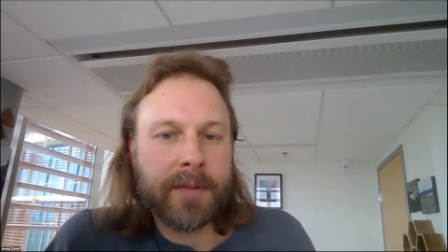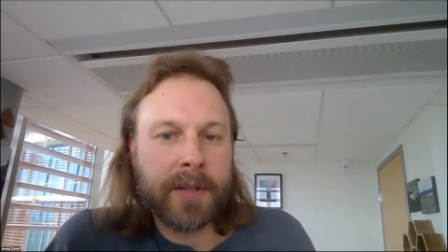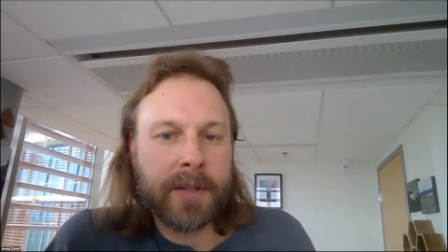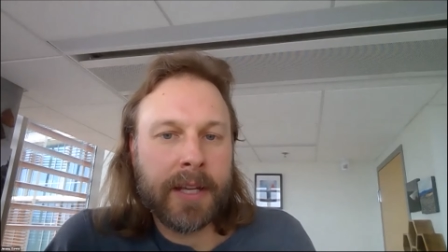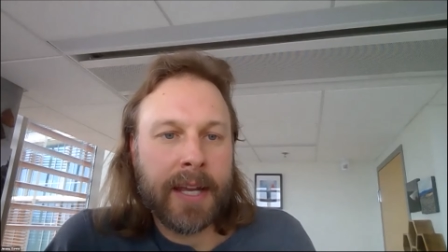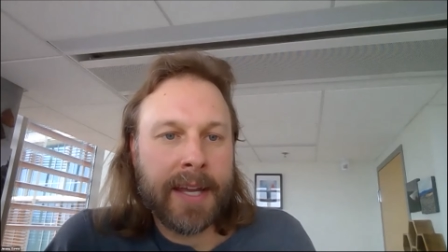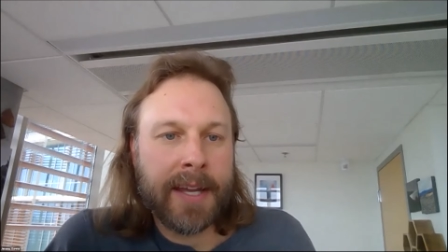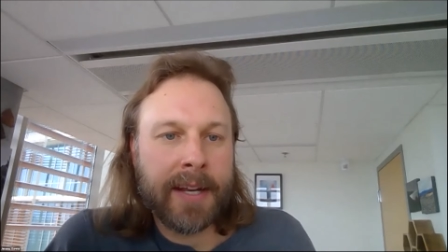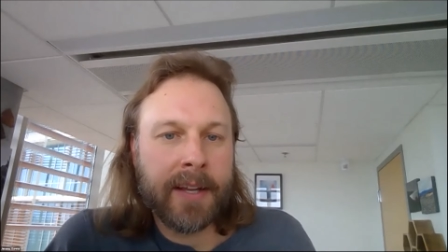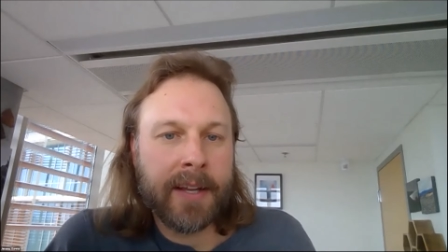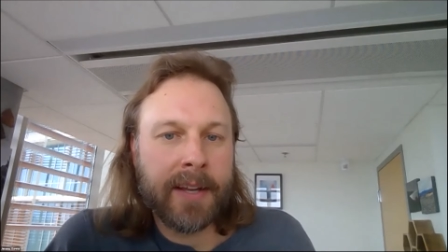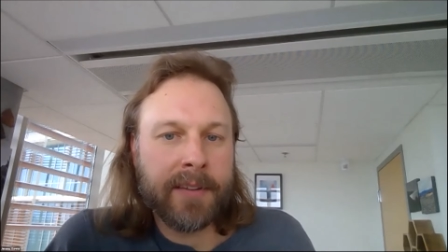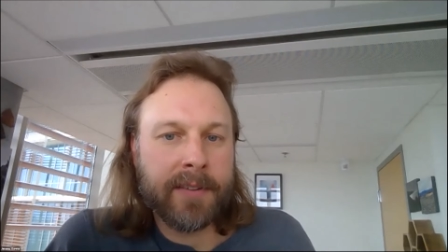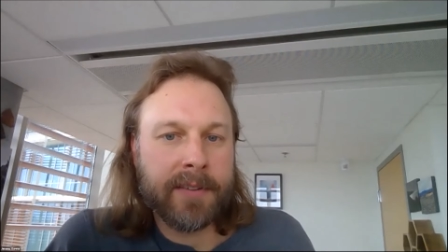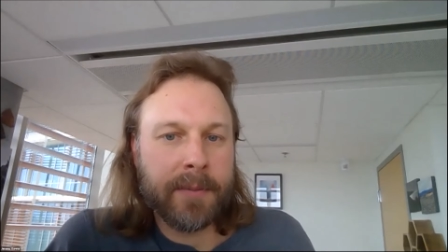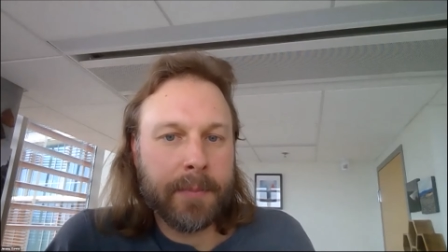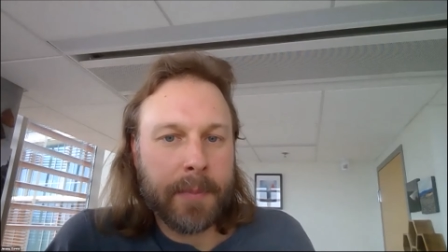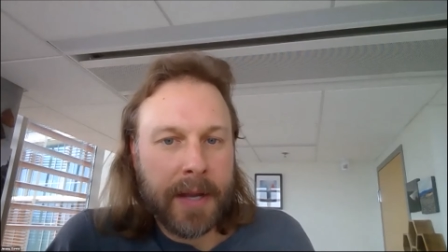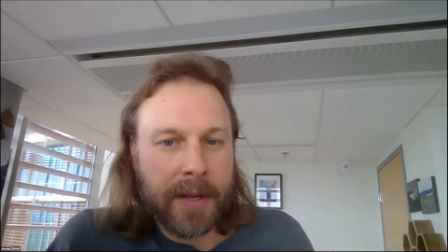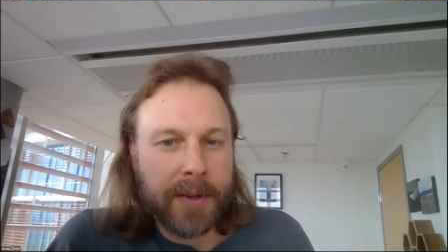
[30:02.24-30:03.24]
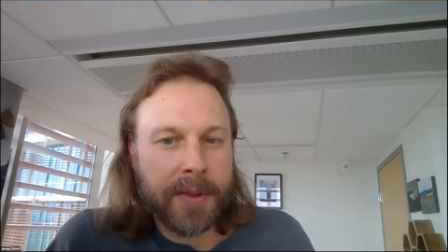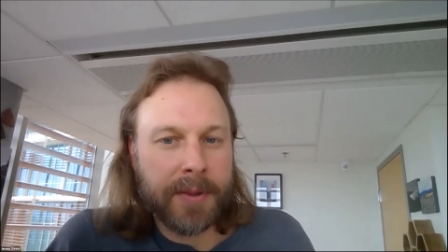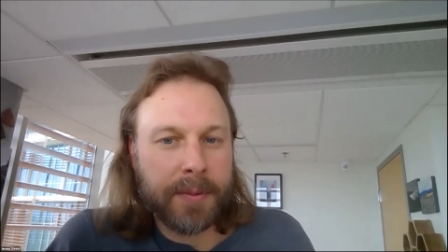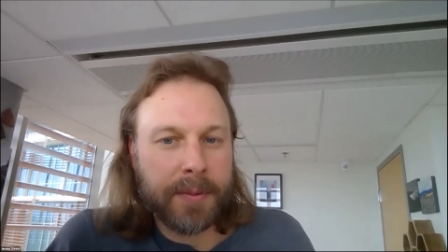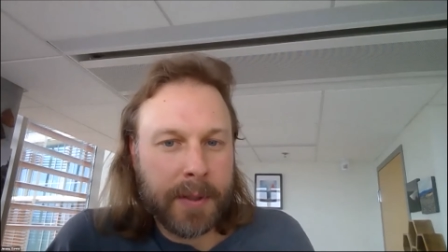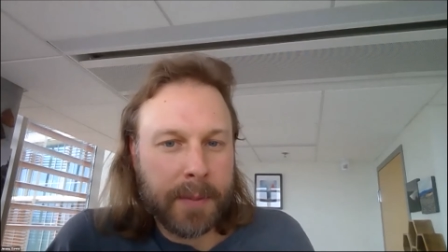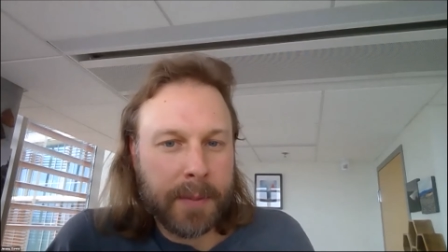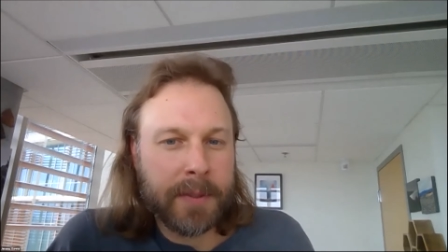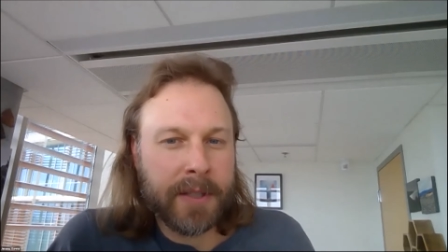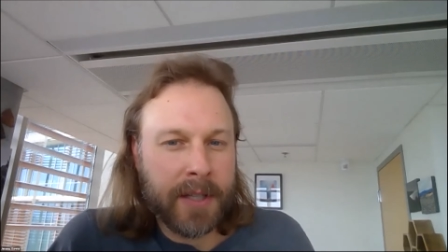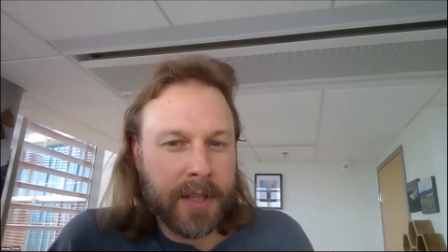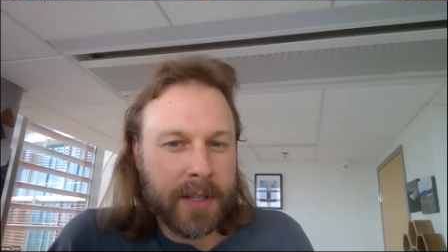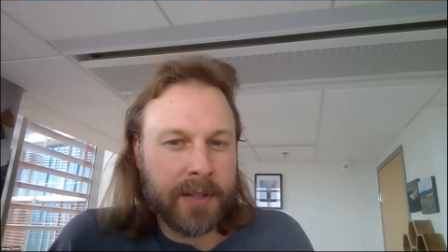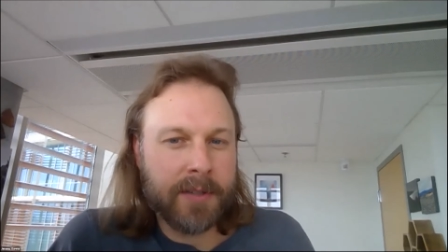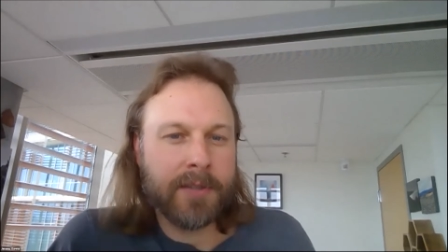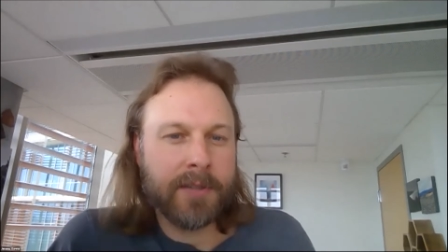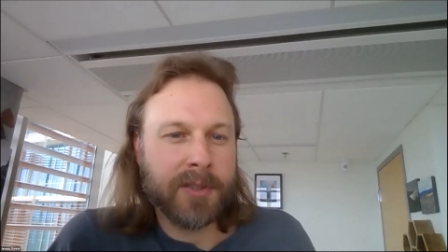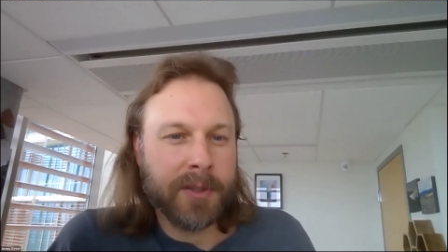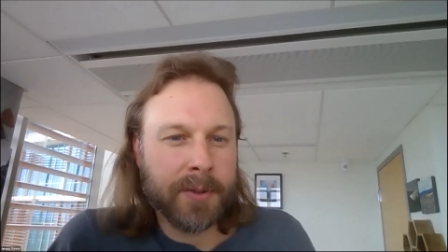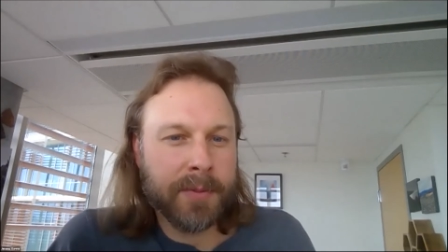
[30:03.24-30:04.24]
really analyze is about 3 billion
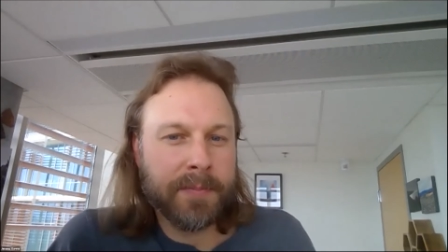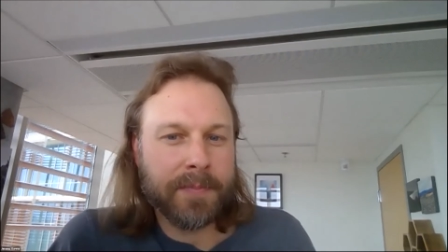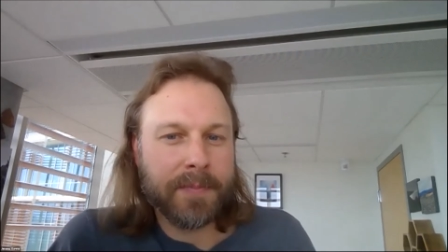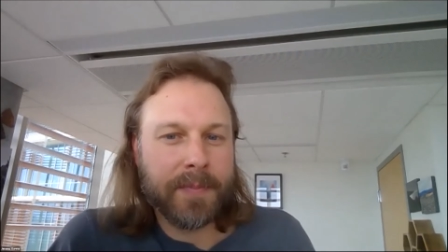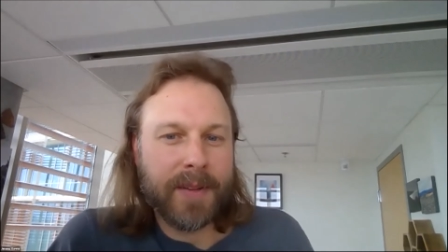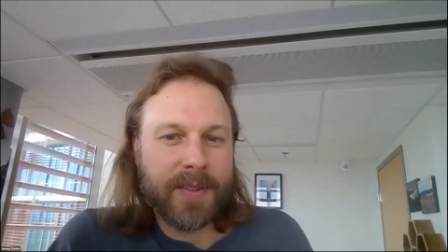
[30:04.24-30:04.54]
years old.